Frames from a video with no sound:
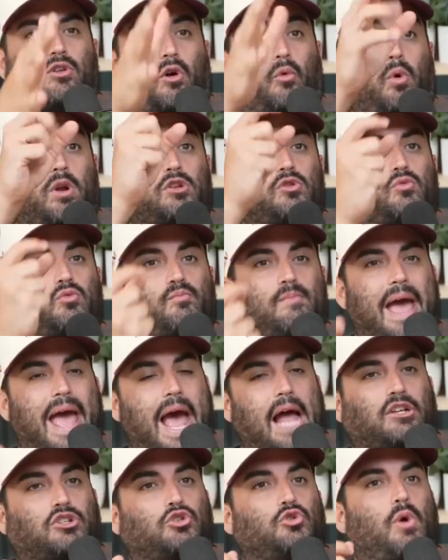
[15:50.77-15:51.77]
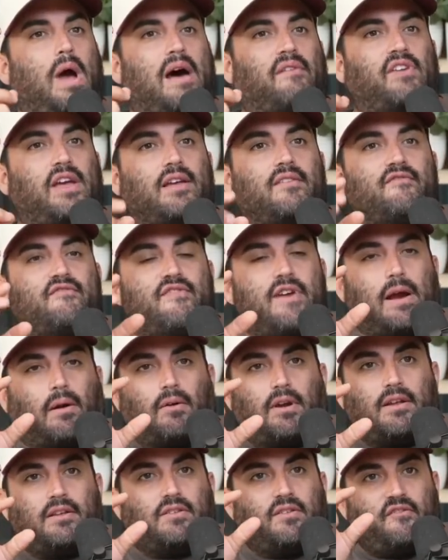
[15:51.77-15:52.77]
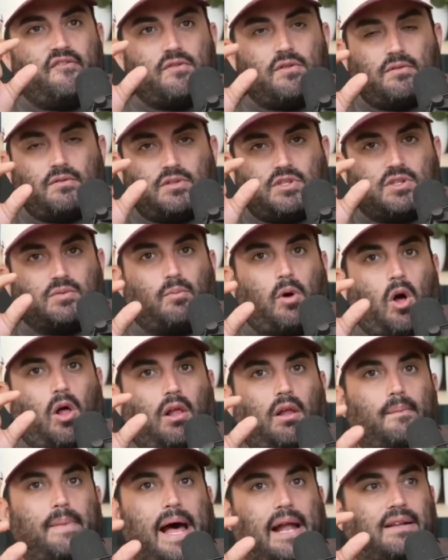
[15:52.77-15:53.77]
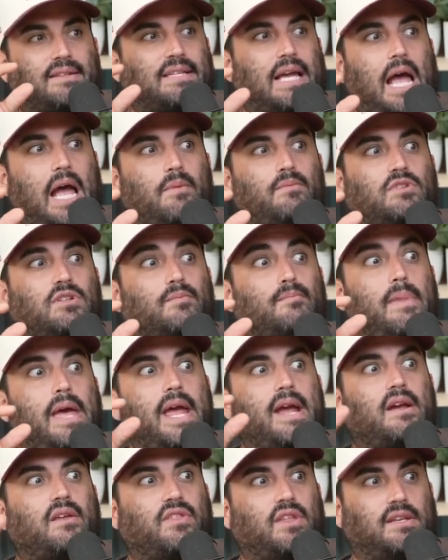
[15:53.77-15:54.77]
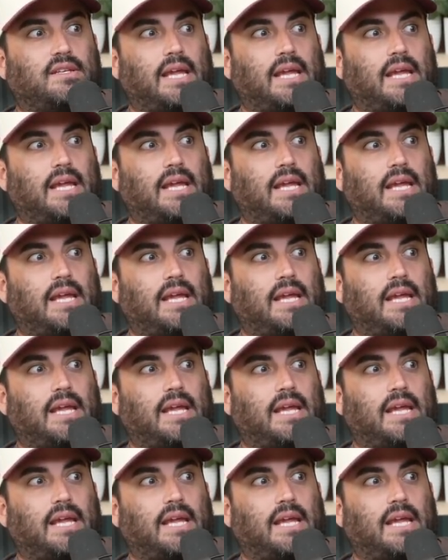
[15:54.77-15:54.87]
When you match, you have a very small amount of time to make the